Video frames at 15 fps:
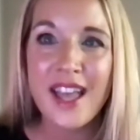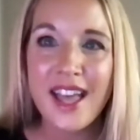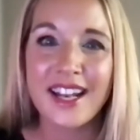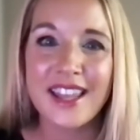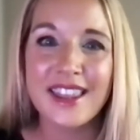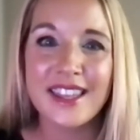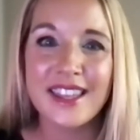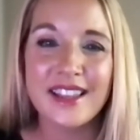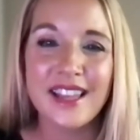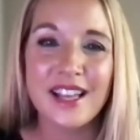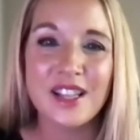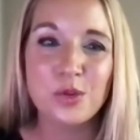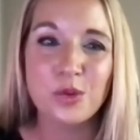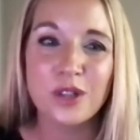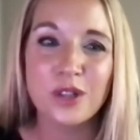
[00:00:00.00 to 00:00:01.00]
And I think
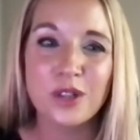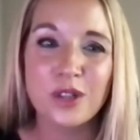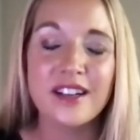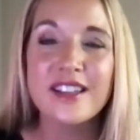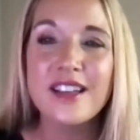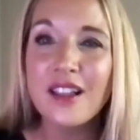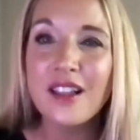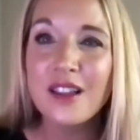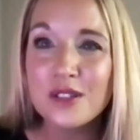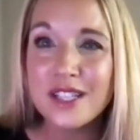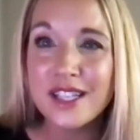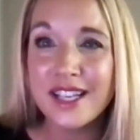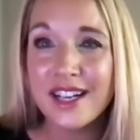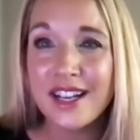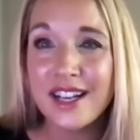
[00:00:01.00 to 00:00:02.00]
that's where
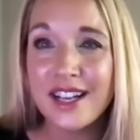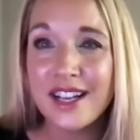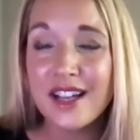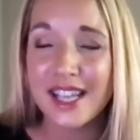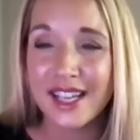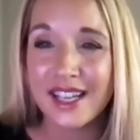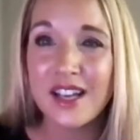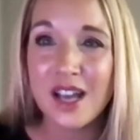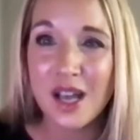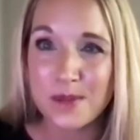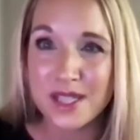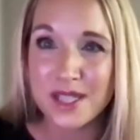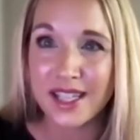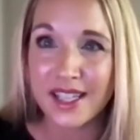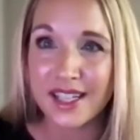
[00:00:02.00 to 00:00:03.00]
Yellowdig
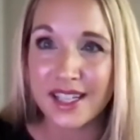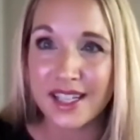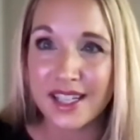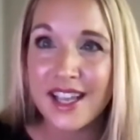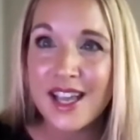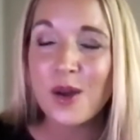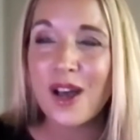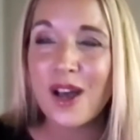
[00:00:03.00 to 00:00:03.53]
comes in.